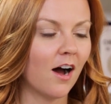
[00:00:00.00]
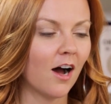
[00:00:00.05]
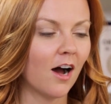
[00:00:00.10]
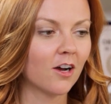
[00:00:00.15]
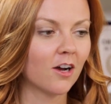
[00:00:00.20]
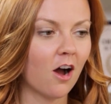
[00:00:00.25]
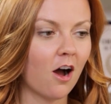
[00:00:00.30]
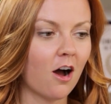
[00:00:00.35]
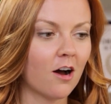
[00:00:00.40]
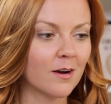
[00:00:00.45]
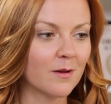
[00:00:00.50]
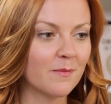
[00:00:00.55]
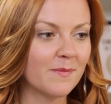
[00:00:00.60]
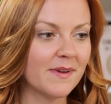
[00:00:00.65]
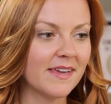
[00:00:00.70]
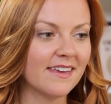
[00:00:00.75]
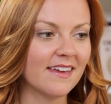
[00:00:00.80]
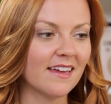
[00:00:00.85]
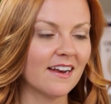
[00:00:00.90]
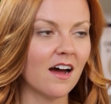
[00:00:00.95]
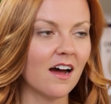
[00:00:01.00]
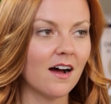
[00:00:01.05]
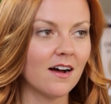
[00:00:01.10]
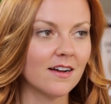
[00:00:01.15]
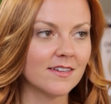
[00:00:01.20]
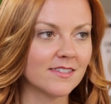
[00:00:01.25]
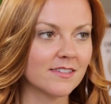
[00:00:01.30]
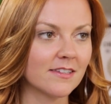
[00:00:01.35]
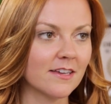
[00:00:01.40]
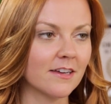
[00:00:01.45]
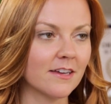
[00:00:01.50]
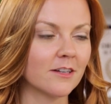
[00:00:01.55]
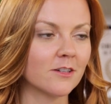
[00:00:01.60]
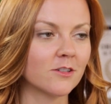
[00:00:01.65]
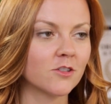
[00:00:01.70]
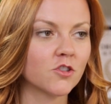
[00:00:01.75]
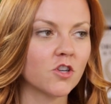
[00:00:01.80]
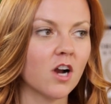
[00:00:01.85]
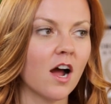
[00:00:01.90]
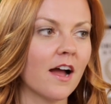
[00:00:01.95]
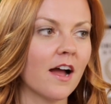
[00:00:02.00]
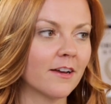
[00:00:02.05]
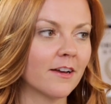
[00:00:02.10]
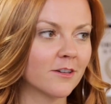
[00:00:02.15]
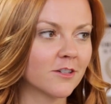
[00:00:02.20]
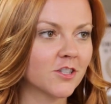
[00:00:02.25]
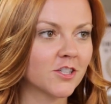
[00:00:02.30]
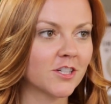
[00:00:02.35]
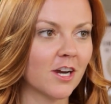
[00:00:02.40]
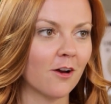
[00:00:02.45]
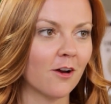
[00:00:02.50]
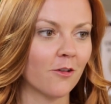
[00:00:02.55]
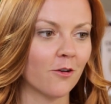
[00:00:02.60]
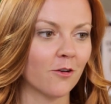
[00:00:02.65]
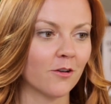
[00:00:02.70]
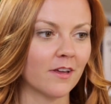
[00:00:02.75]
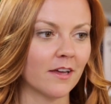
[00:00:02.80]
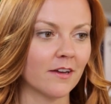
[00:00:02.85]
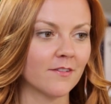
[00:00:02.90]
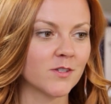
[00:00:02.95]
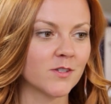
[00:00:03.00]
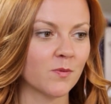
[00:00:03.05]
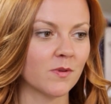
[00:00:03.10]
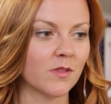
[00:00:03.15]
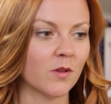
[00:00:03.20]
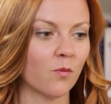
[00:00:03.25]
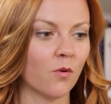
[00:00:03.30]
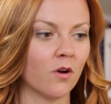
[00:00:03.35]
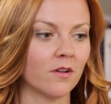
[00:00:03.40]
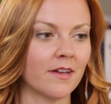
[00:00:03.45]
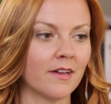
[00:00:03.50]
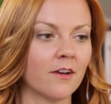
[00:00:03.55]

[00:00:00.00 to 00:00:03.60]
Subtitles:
economy and hustling and trying to share their gifts with the world?